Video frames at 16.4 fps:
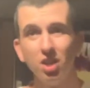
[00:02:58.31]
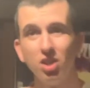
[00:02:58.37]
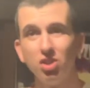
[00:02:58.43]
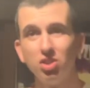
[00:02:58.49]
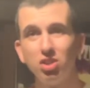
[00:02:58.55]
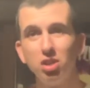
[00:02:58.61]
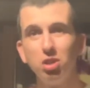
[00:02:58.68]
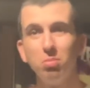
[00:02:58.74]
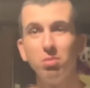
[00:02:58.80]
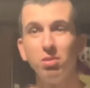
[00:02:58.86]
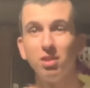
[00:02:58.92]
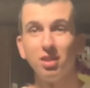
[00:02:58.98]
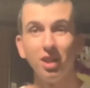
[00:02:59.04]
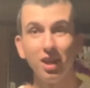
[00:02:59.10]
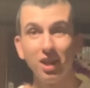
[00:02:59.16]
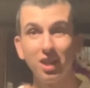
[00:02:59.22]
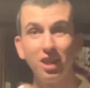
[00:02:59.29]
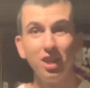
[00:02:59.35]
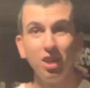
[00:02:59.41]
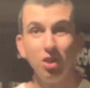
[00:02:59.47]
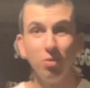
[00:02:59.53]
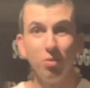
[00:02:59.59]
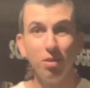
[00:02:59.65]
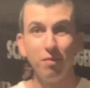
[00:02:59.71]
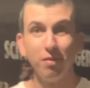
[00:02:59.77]
So you were lucky
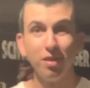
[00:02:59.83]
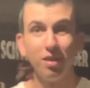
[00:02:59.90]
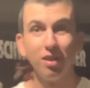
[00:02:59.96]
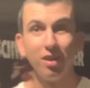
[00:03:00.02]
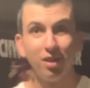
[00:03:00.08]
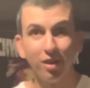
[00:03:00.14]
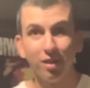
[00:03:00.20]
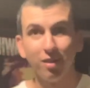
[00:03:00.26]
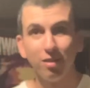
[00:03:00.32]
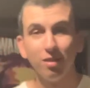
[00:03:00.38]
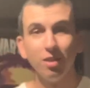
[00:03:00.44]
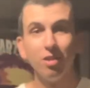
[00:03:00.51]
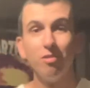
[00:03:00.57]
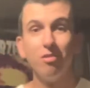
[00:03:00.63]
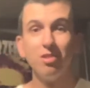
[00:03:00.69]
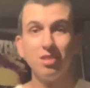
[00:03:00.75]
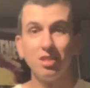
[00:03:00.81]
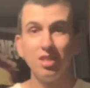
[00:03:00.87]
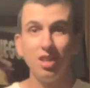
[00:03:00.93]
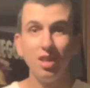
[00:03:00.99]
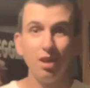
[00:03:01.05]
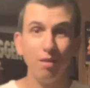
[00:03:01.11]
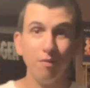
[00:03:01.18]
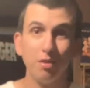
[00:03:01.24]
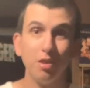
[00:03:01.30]
you even
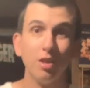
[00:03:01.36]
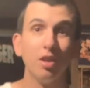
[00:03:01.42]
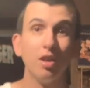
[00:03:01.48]
received